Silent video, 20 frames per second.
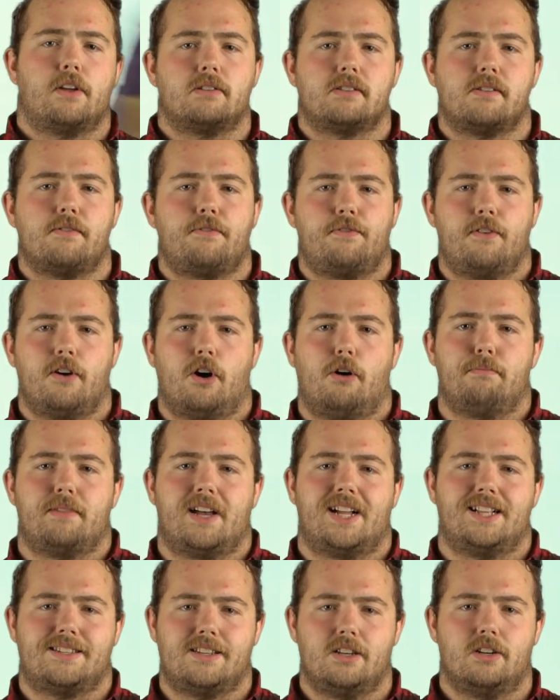there's a film
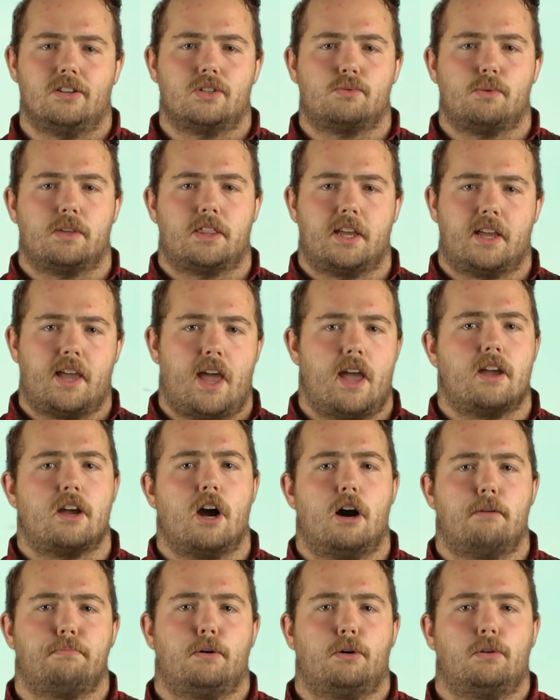that deals with a gay
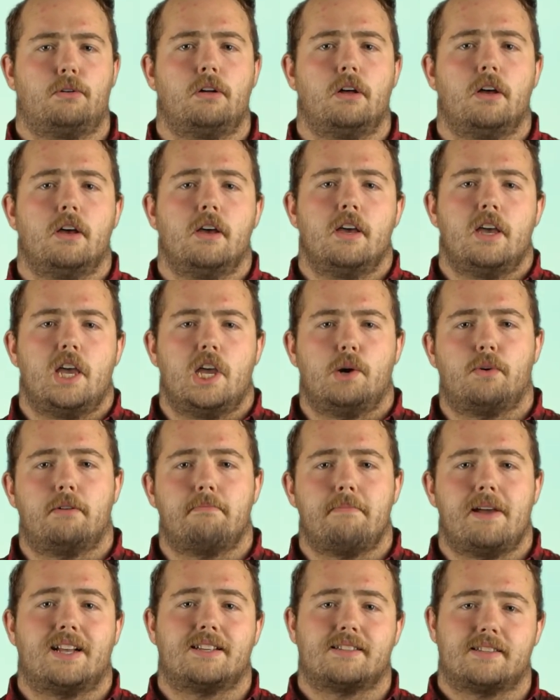couple, it would
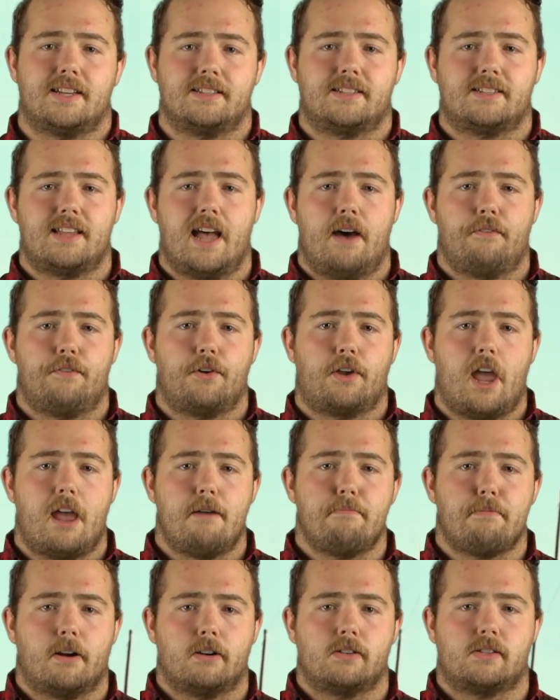make sense to have a
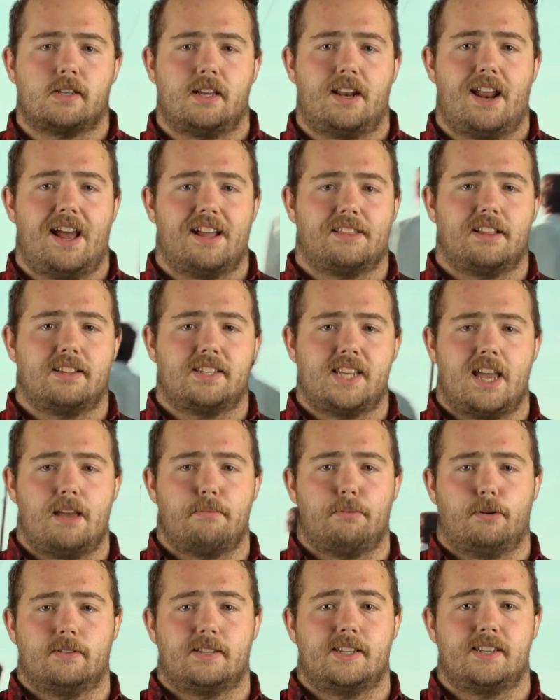gay person at the
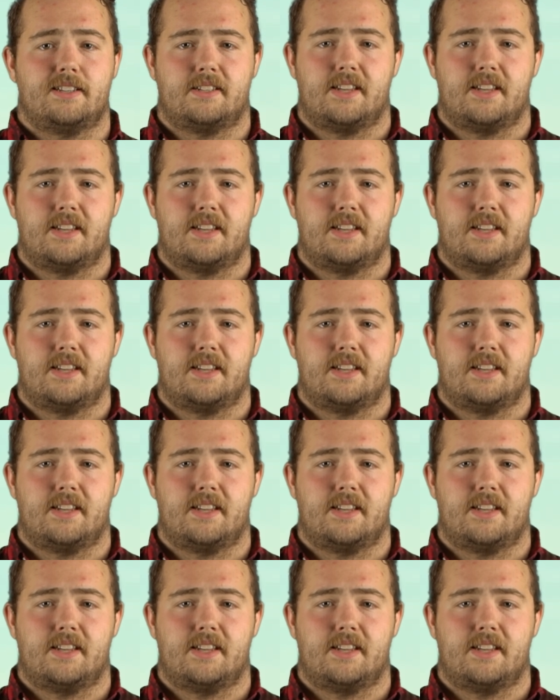table to